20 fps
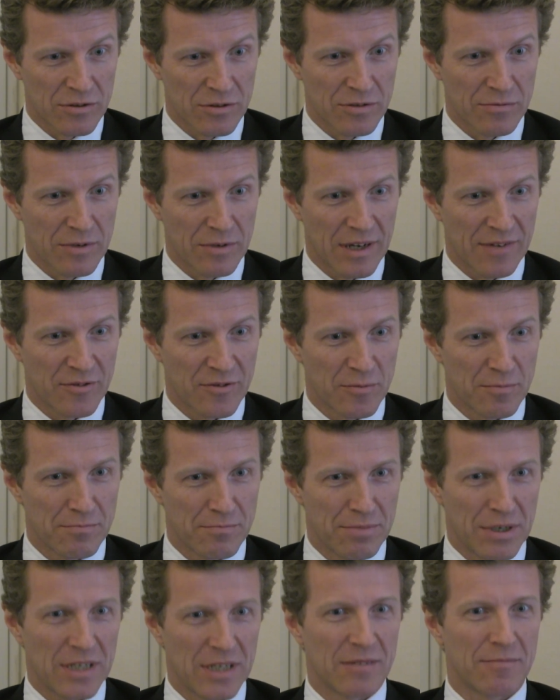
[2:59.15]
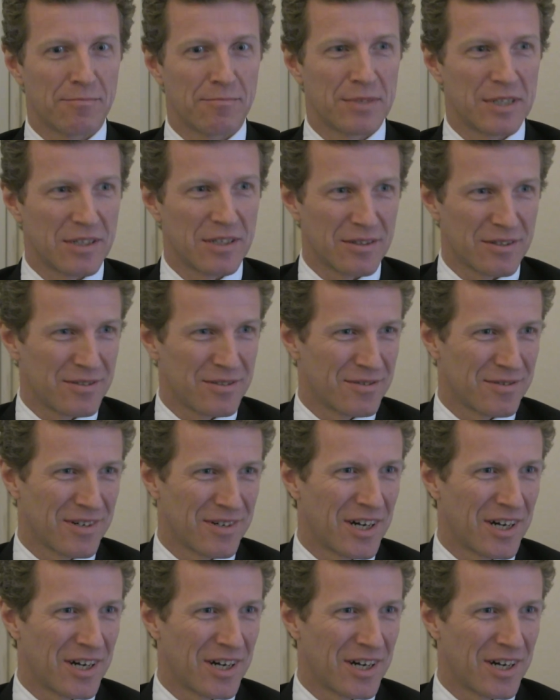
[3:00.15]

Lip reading: although we have to pay a pretty